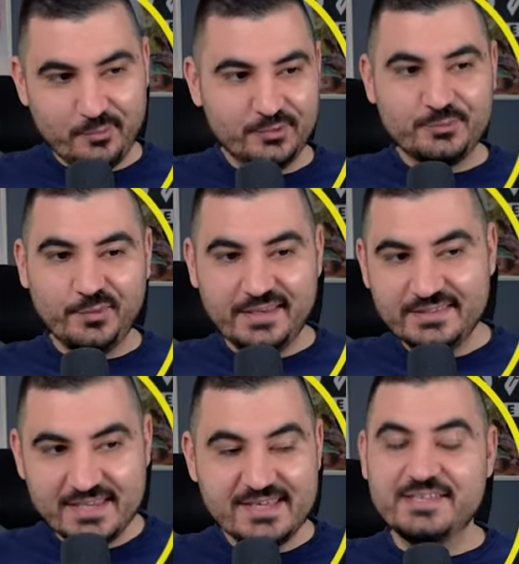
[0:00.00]
what we
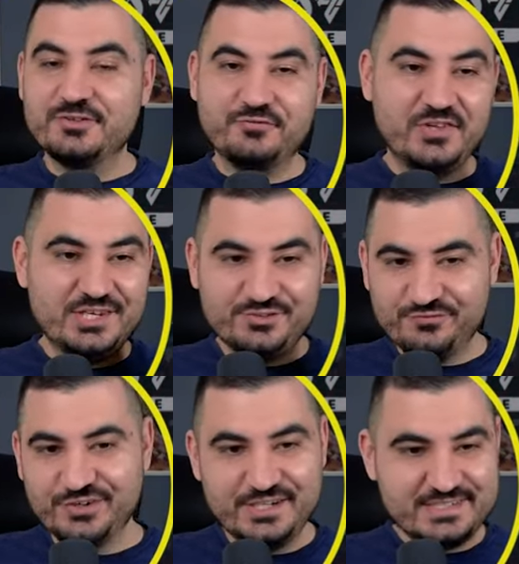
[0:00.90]
needed to finish
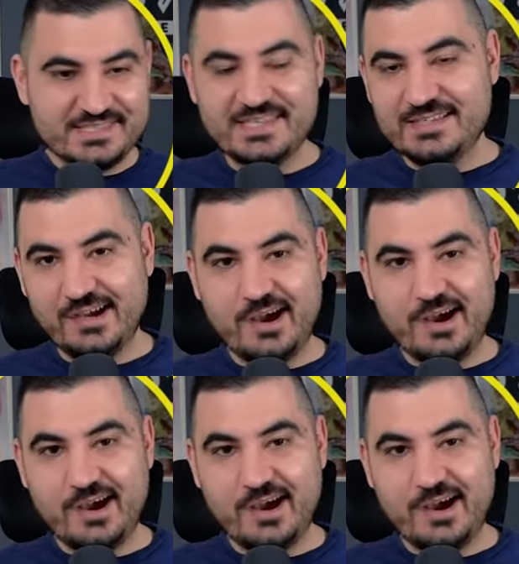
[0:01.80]
first in